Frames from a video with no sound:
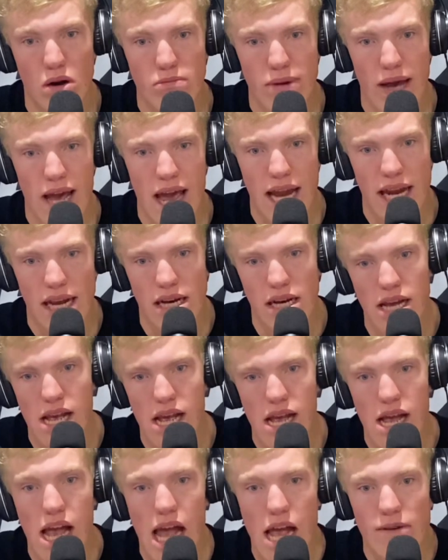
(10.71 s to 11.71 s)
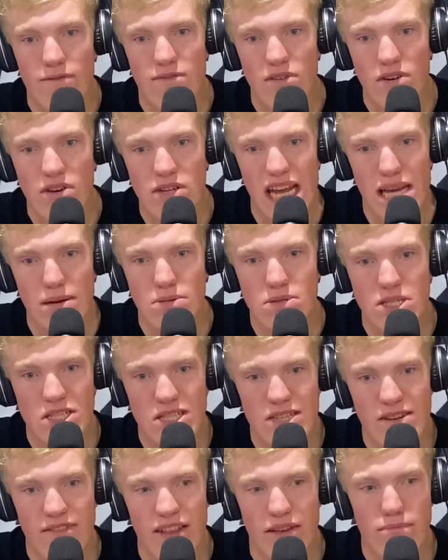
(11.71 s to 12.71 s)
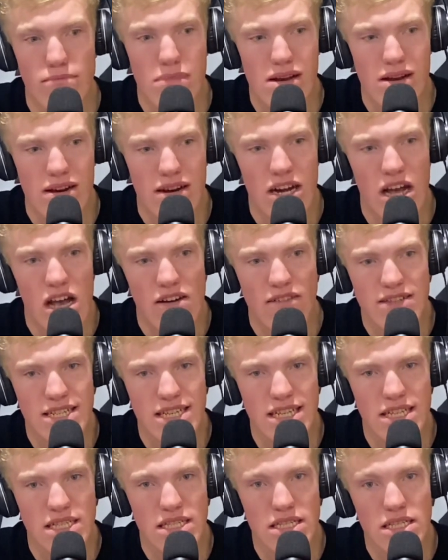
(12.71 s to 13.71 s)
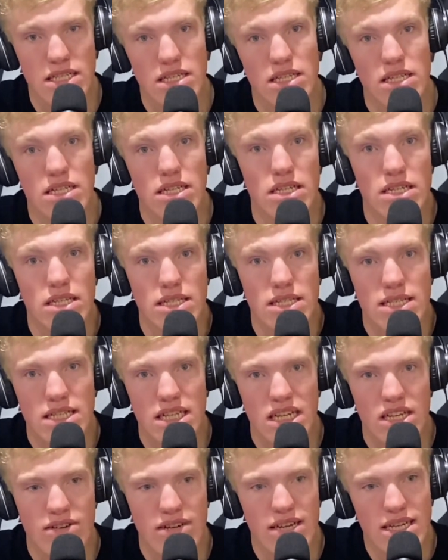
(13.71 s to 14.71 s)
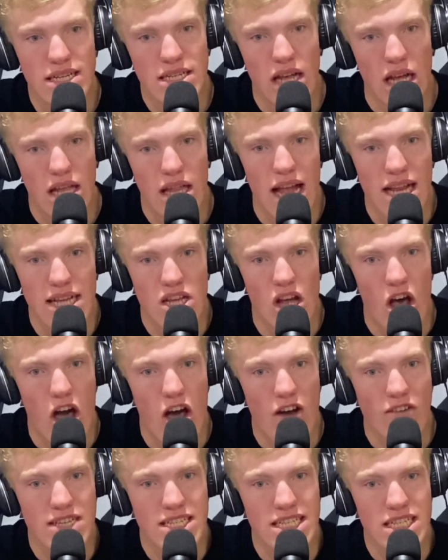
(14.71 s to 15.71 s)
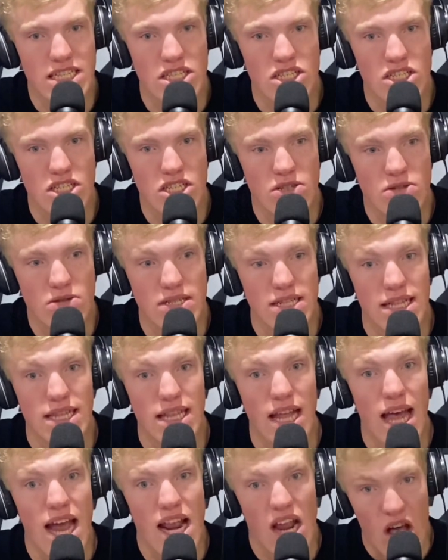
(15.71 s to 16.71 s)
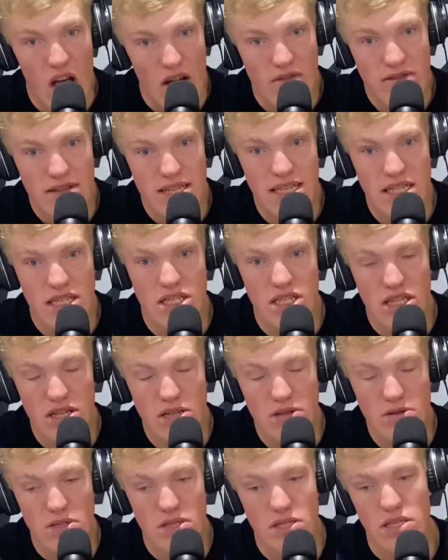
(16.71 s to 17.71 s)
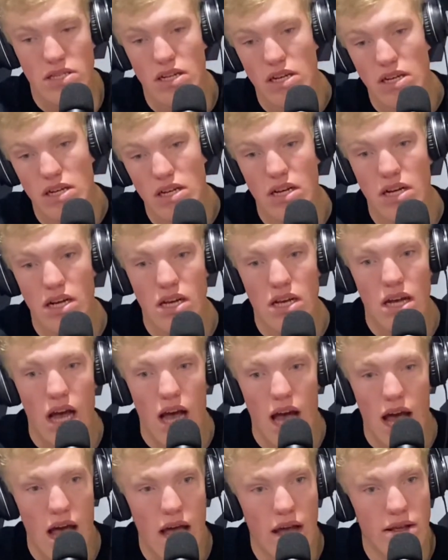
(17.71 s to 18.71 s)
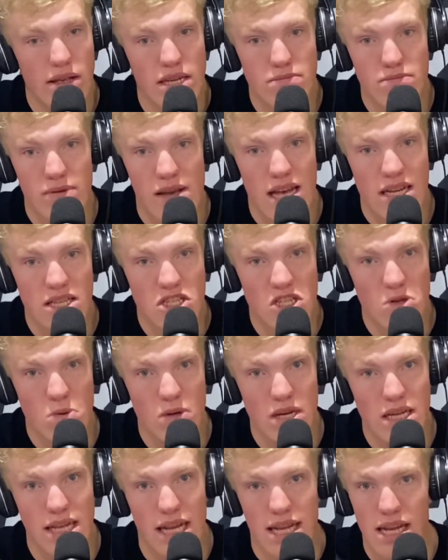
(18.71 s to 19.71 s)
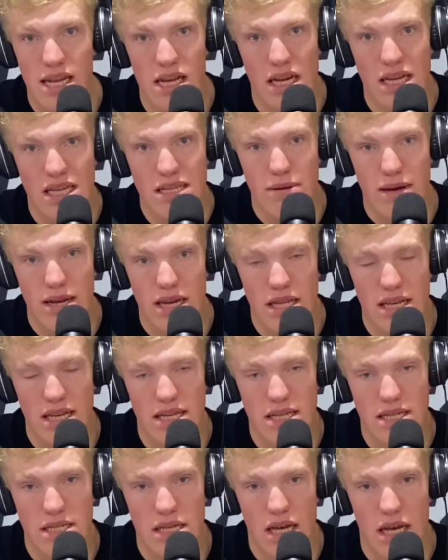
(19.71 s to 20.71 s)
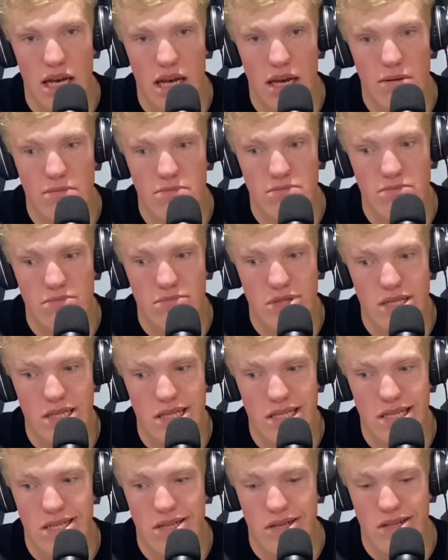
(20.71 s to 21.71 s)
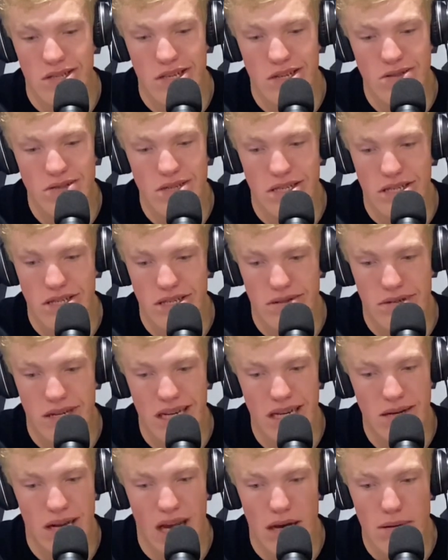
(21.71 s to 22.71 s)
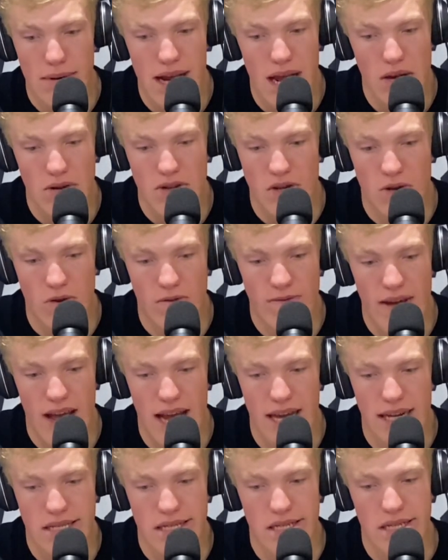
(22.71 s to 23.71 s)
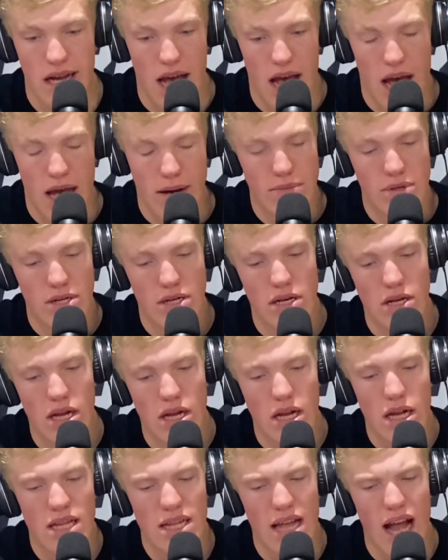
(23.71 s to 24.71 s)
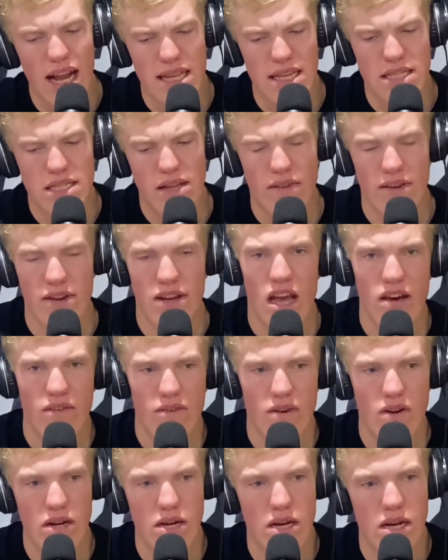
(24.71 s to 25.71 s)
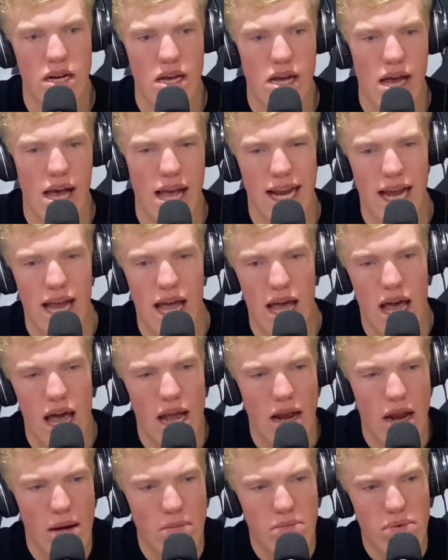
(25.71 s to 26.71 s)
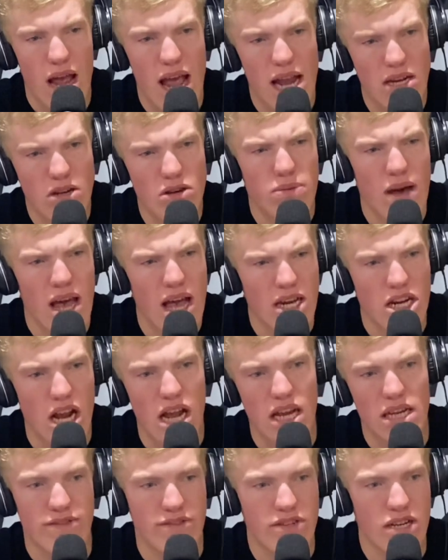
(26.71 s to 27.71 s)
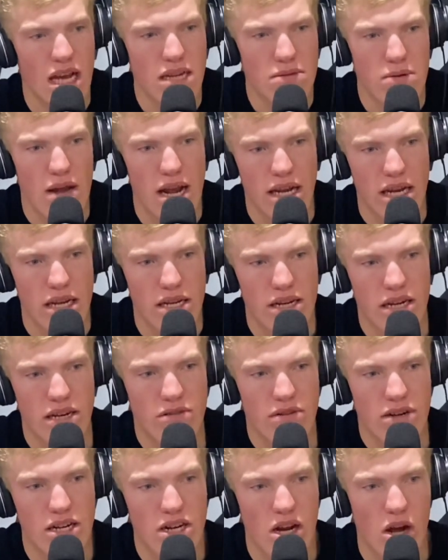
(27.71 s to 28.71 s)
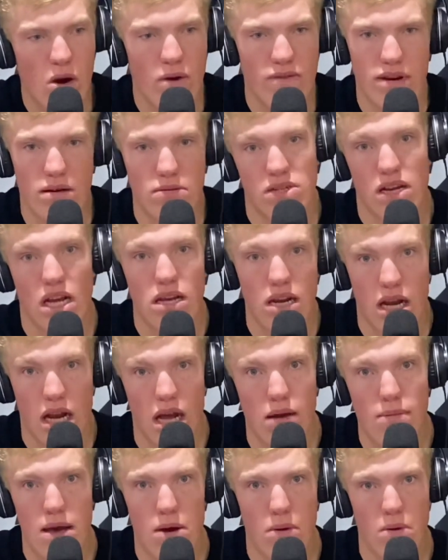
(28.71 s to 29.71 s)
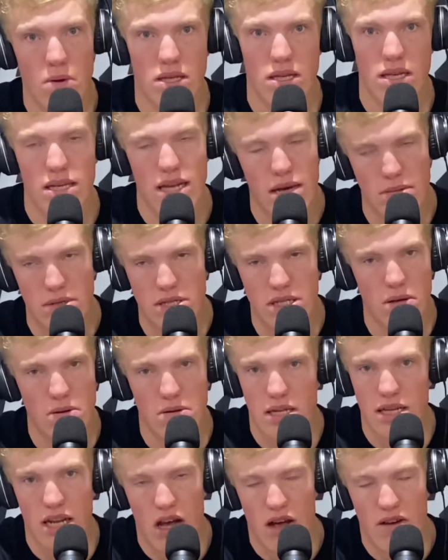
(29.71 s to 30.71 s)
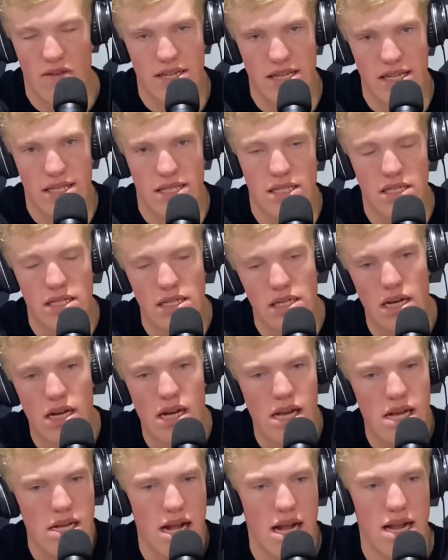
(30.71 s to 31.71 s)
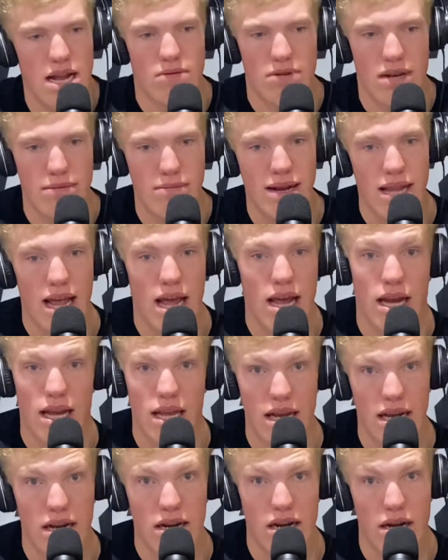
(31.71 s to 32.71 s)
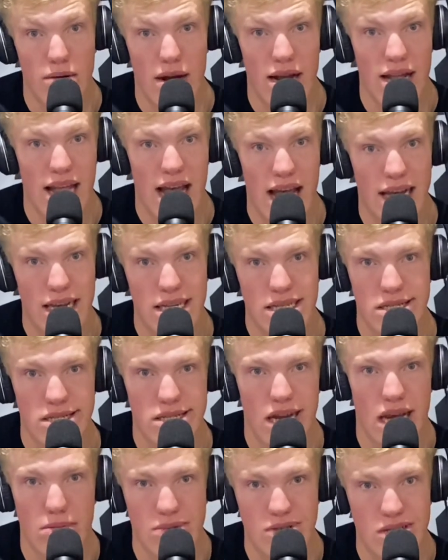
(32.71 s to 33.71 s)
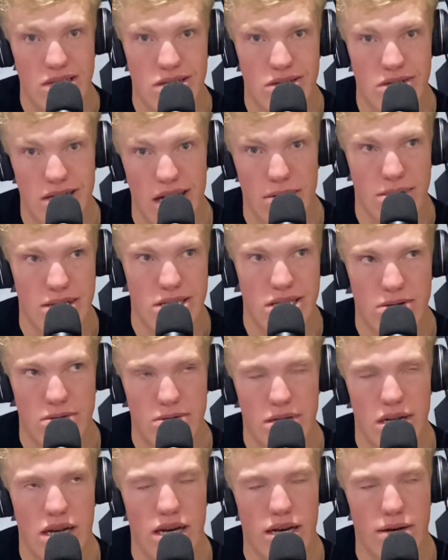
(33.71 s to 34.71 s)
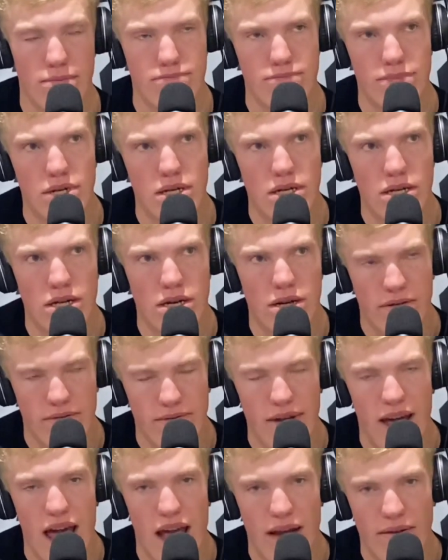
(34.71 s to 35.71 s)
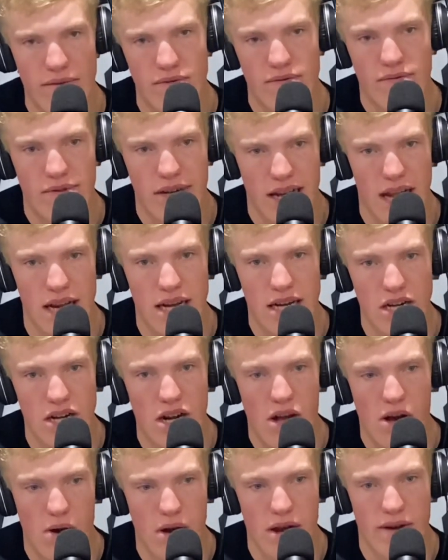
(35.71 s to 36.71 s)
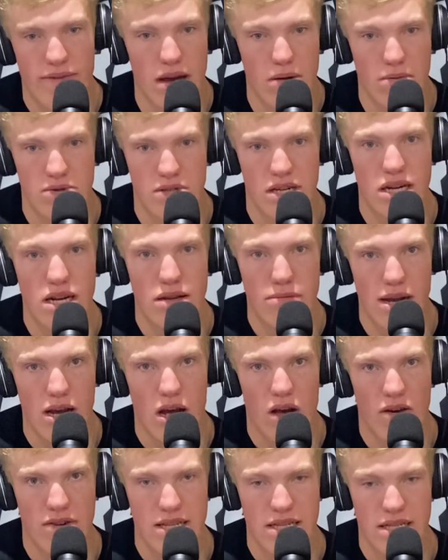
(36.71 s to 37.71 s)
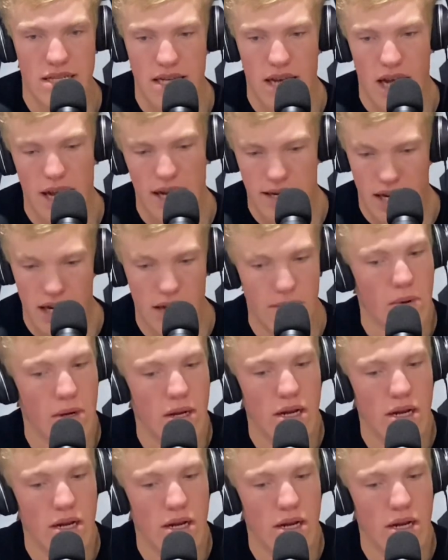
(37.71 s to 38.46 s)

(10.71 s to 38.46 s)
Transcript: back. First episode of the Merry Off Season series. Lots of off season news and a lot of off season news. Uh, this past two weeks, I didn't expect this um, this news to just keep coming out so fast. Um, lots of stuff to cover. Uh, yeah, I, I, I, do apologize if you guys probably didn't really know if I was going to come out with episodes in the off season. I didn't really make that clear in my last episode, episode um, Five, letting you know if I was going to make all season content.